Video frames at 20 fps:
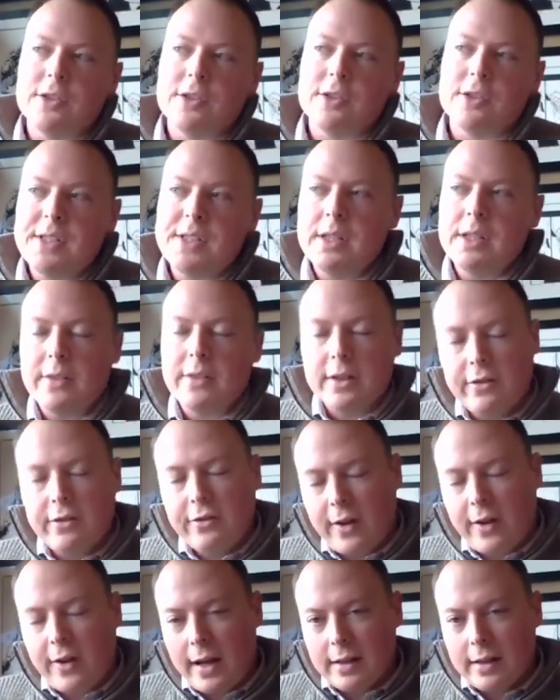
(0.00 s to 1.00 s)
specific
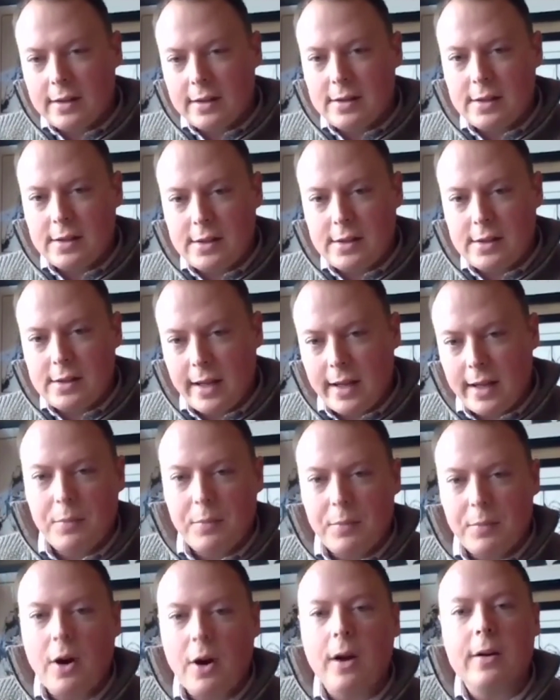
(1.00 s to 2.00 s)
funds and
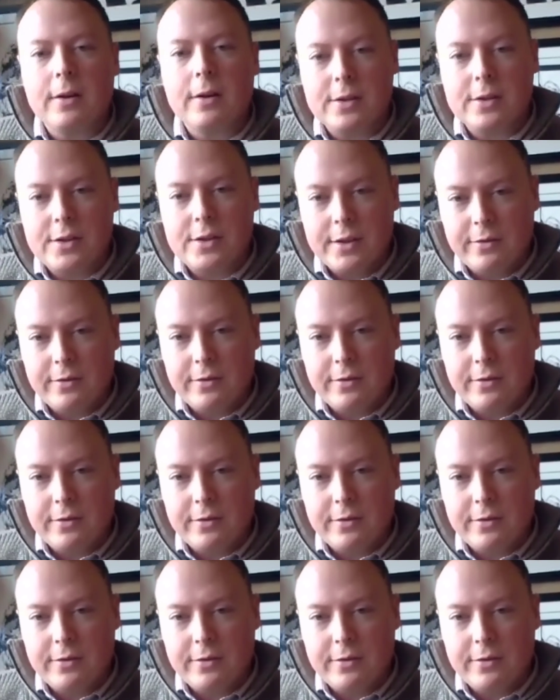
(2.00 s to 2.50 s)
partners in